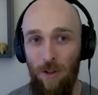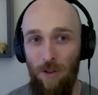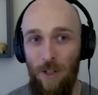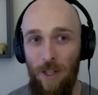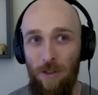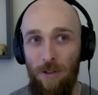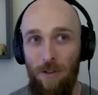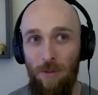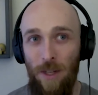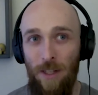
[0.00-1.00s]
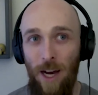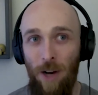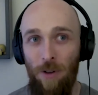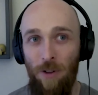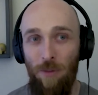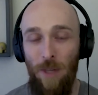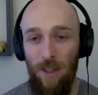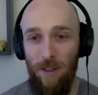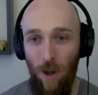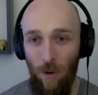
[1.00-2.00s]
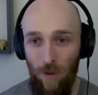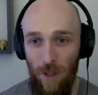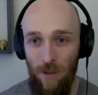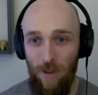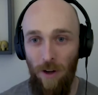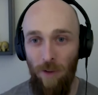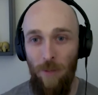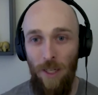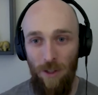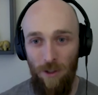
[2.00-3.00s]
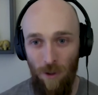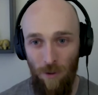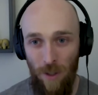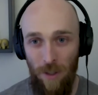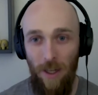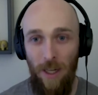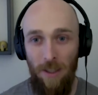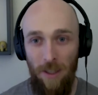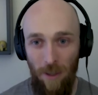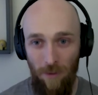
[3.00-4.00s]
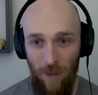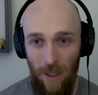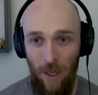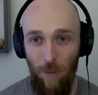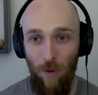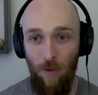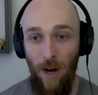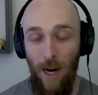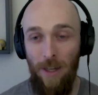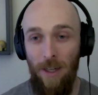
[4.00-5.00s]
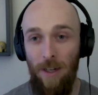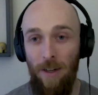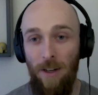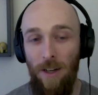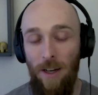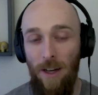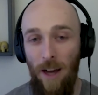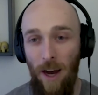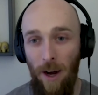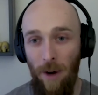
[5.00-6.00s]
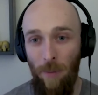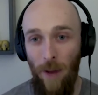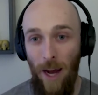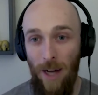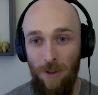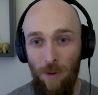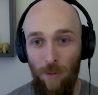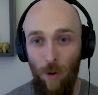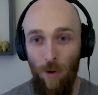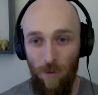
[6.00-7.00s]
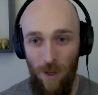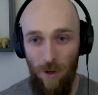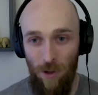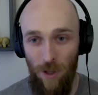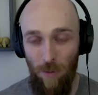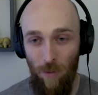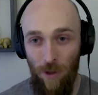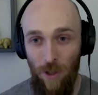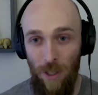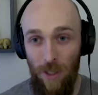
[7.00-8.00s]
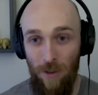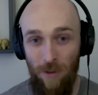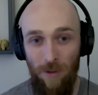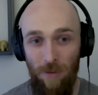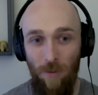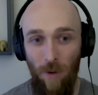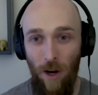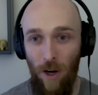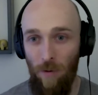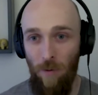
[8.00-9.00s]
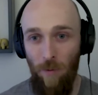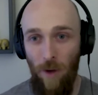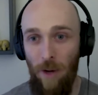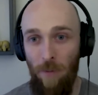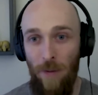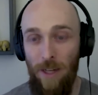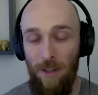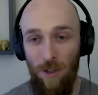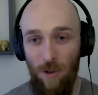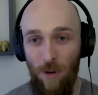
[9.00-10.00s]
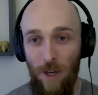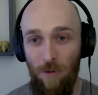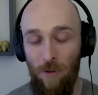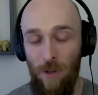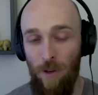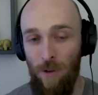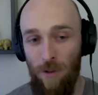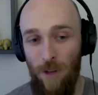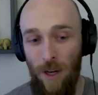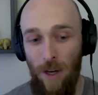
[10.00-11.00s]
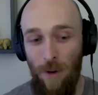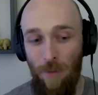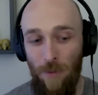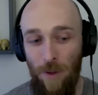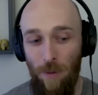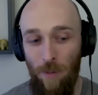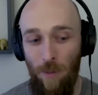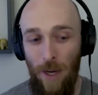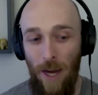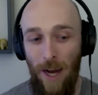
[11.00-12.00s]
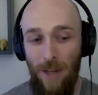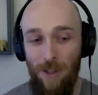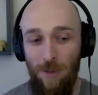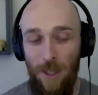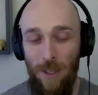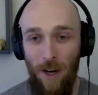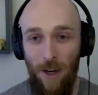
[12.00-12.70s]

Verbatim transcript: there's this mentality of being selfless of being a servant and giving and providing um, as a mode of leadership which is a, an amazing trait for leaders but it has to be